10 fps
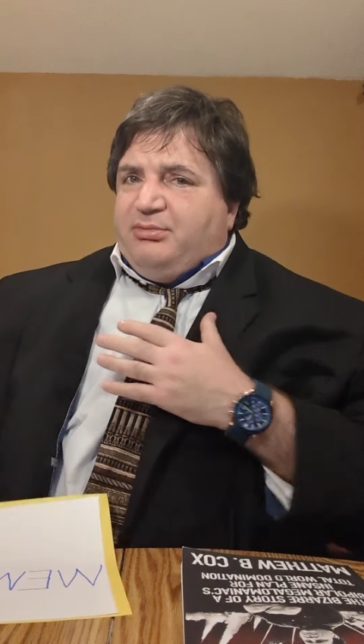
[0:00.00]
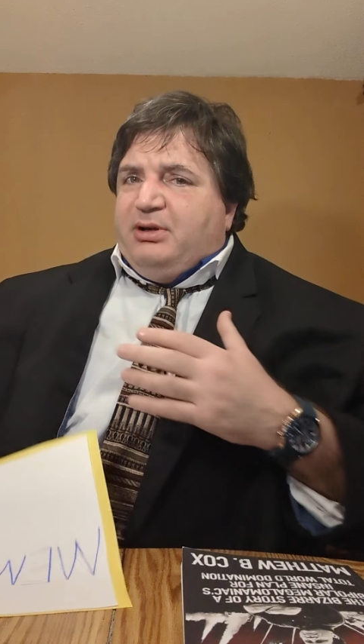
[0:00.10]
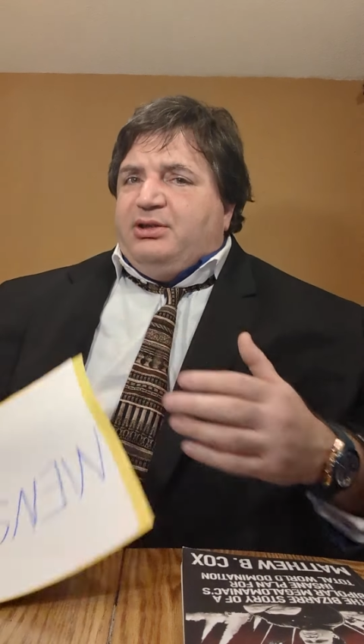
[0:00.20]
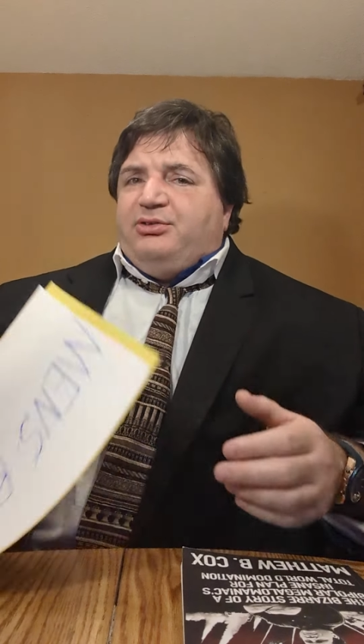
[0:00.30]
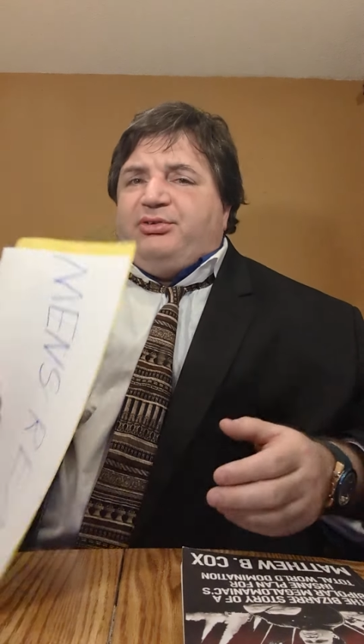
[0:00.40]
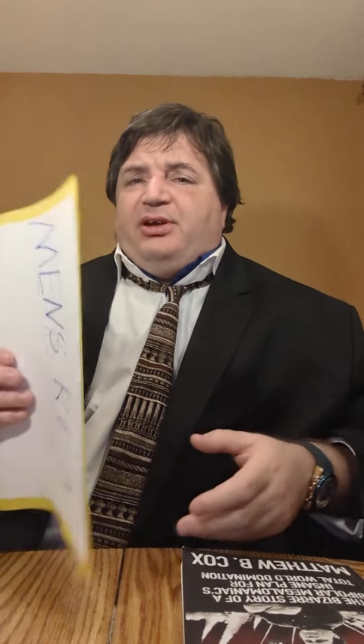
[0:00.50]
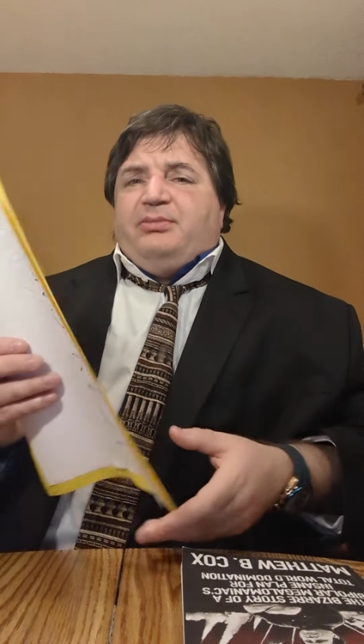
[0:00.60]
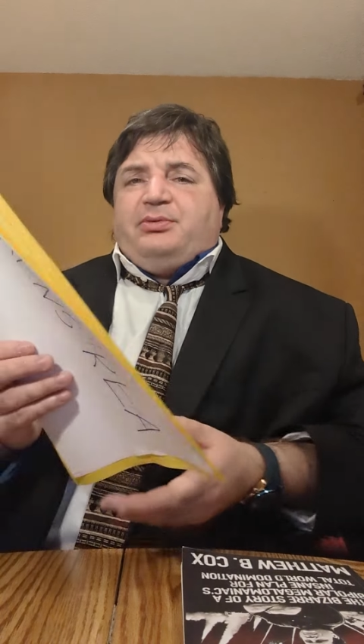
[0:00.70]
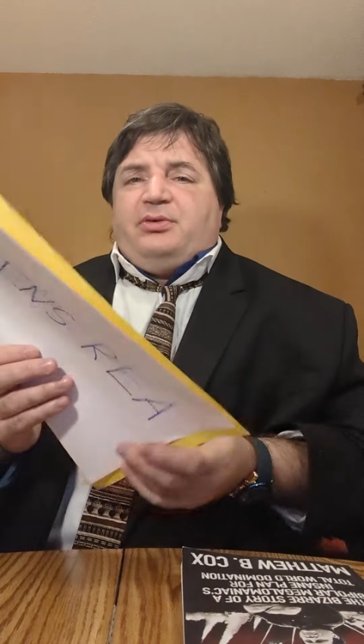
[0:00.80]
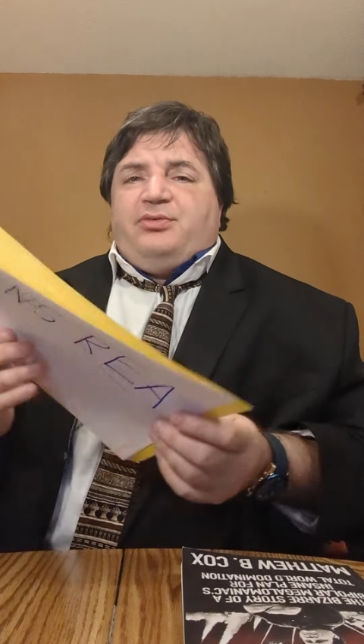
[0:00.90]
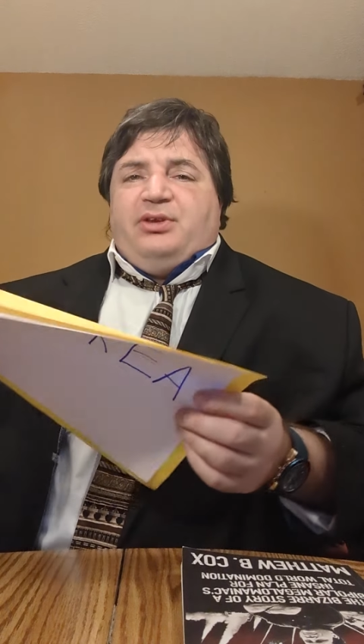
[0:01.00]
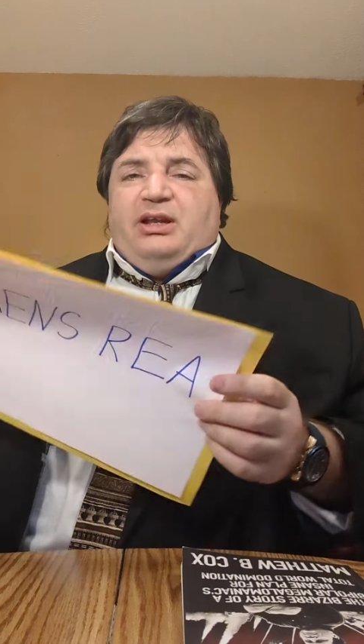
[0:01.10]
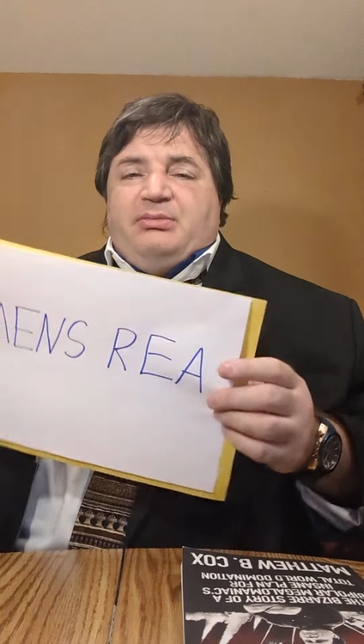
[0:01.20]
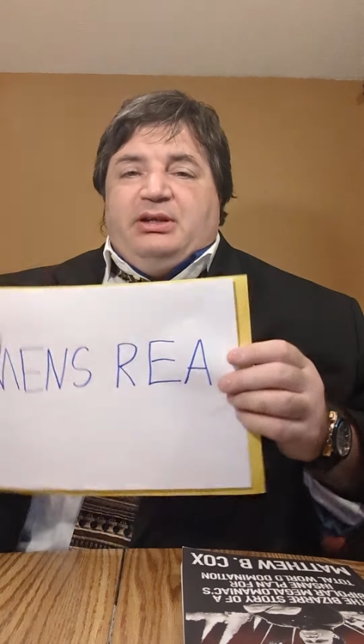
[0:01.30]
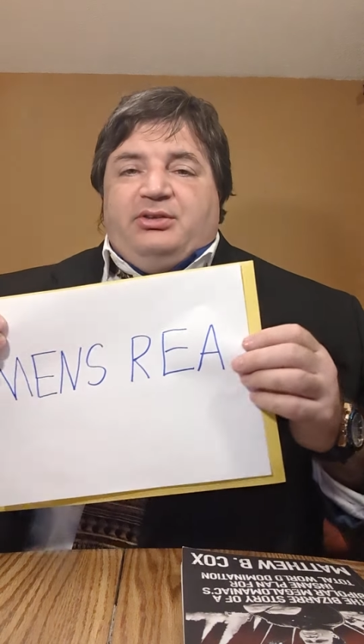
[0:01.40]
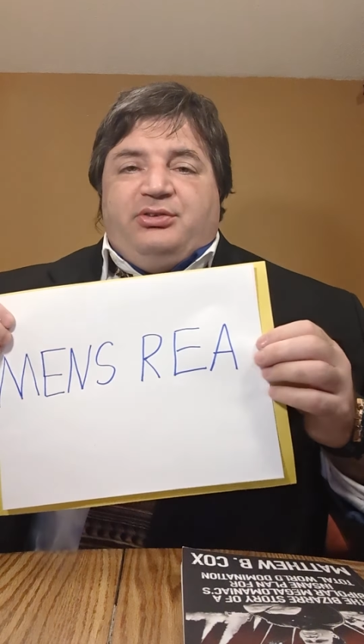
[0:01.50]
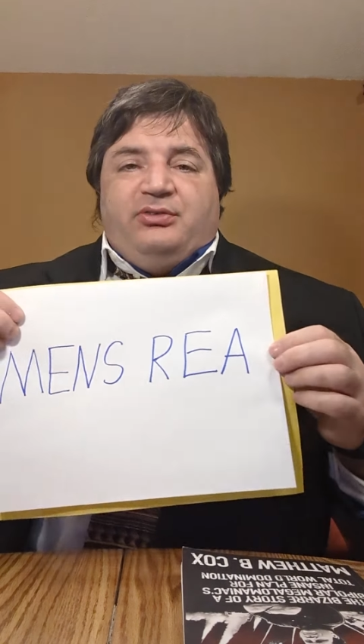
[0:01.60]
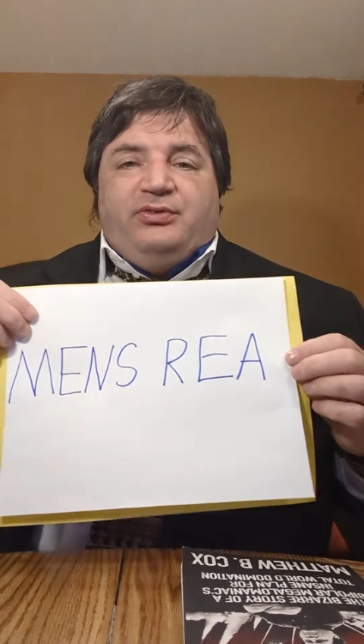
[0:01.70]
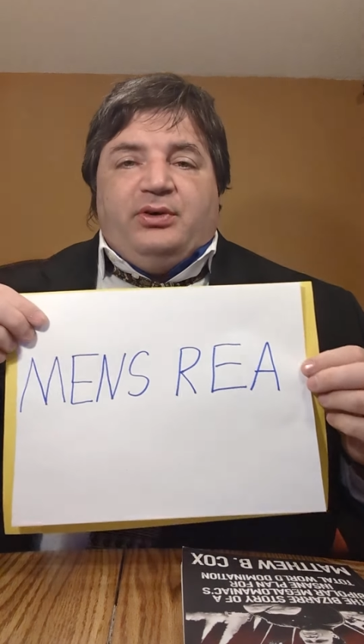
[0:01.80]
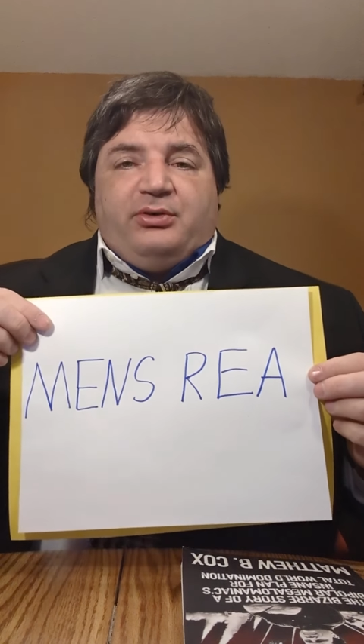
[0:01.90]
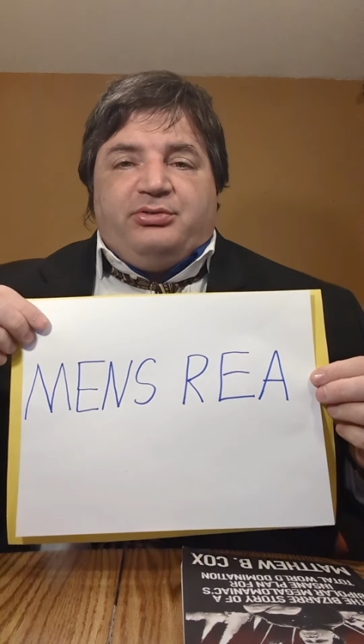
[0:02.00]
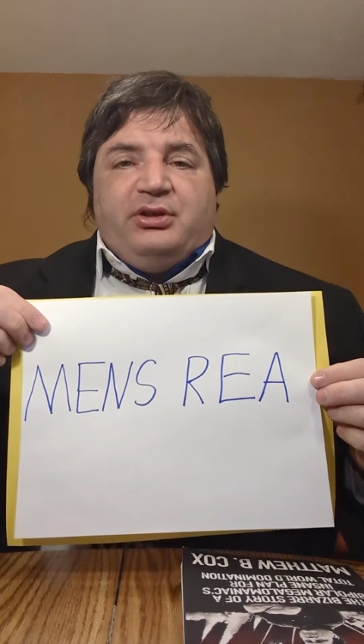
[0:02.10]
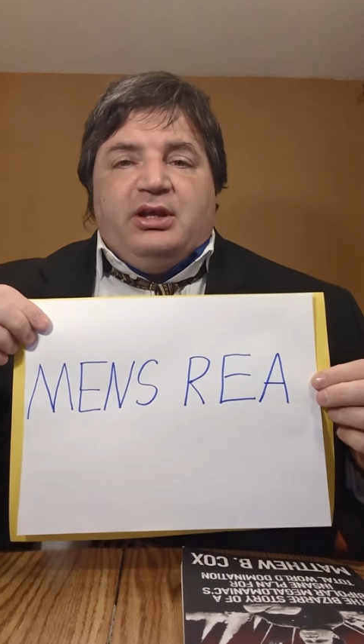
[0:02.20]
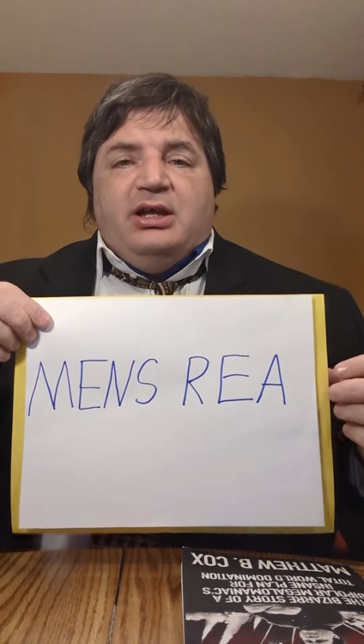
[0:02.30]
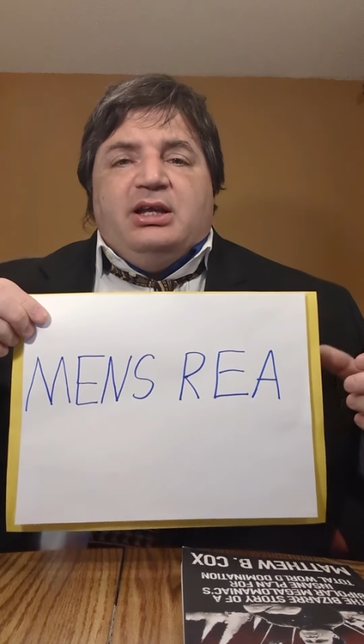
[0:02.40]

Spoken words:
the mens rea proves that I'm innocent, folks.